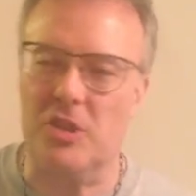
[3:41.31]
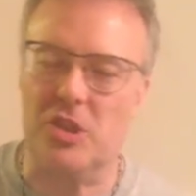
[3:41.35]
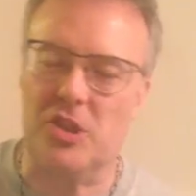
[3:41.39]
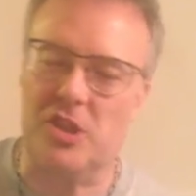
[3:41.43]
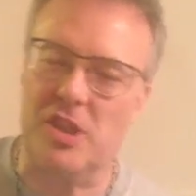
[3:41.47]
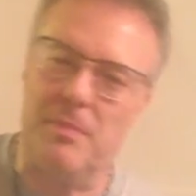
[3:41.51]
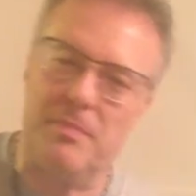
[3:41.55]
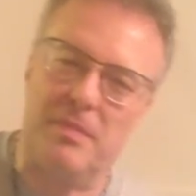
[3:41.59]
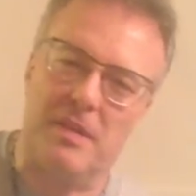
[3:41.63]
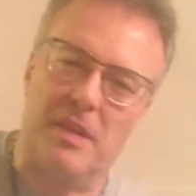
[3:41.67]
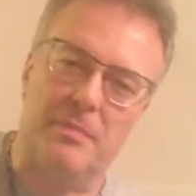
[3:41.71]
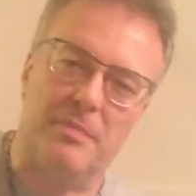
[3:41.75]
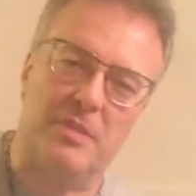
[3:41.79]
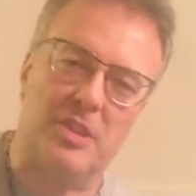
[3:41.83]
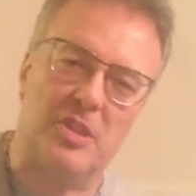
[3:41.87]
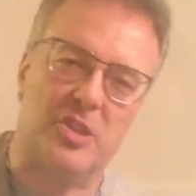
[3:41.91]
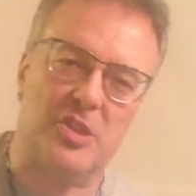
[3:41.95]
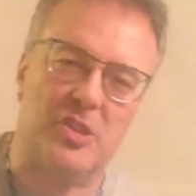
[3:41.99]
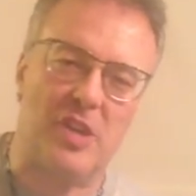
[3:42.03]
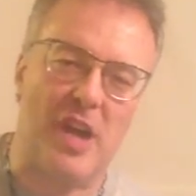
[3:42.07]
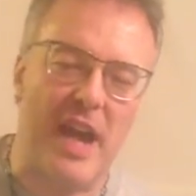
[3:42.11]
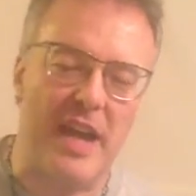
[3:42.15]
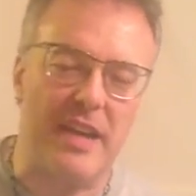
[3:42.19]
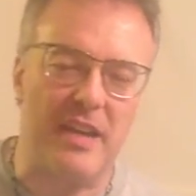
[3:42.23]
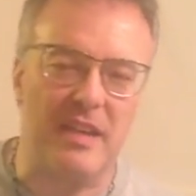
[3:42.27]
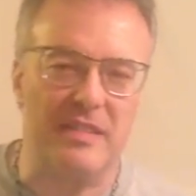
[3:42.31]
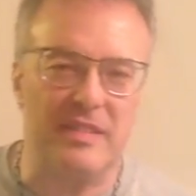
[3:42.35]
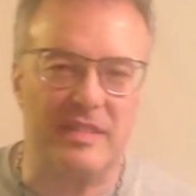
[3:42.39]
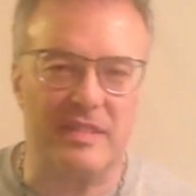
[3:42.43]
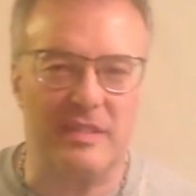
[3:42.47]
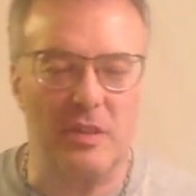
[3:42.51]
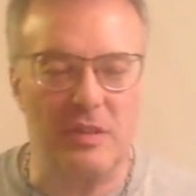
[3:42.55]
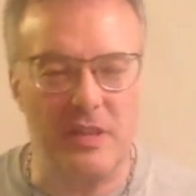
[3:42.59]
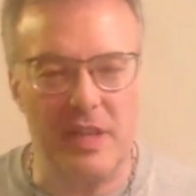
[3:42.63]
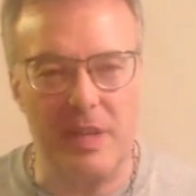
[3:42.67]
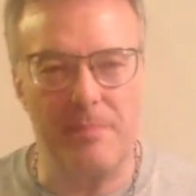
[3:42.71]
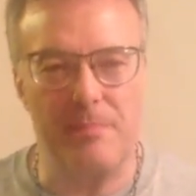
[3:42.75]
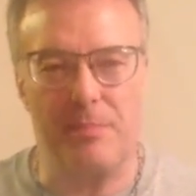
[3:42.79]
and ship it up to China
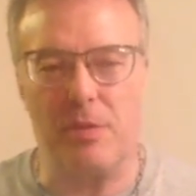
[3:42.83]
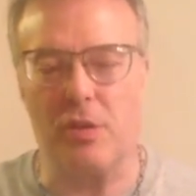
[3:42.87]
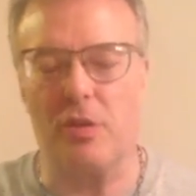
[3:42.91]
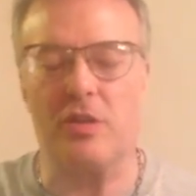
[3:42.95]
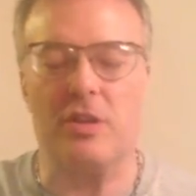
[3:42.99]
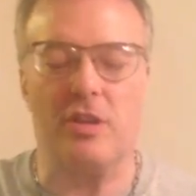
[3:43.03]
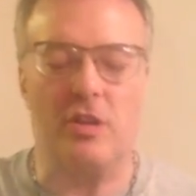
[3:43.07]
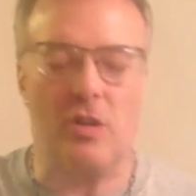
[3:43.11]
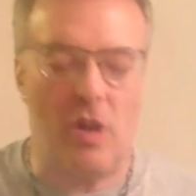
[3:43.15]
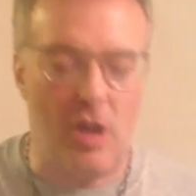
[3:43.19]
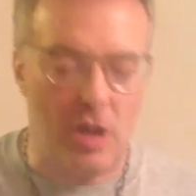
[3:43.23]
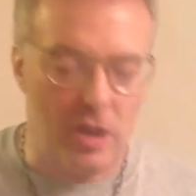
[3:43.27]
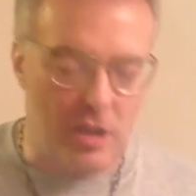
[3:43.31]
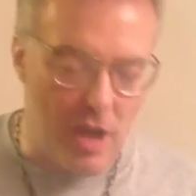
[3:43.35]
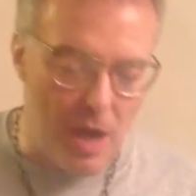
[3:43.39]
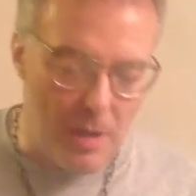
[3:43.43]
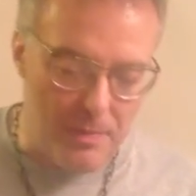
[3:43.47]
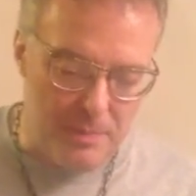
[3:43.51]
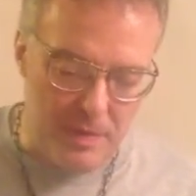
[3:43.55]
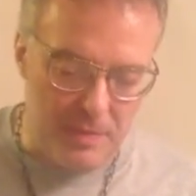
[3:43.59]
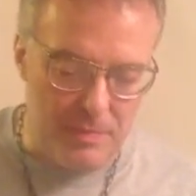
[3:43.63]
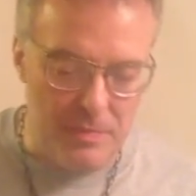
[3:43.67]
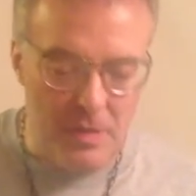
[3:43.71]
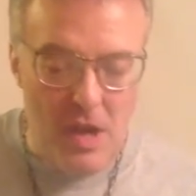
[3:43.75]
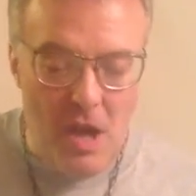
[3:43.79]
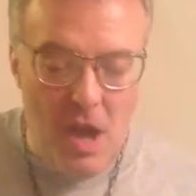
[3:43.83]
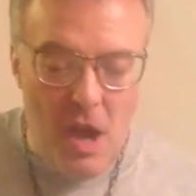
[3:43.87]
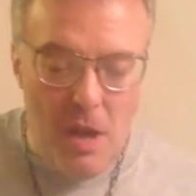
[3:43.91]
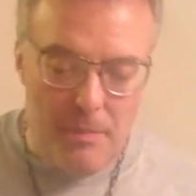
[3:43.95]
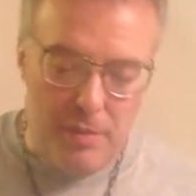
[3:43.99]
so they burn it all up and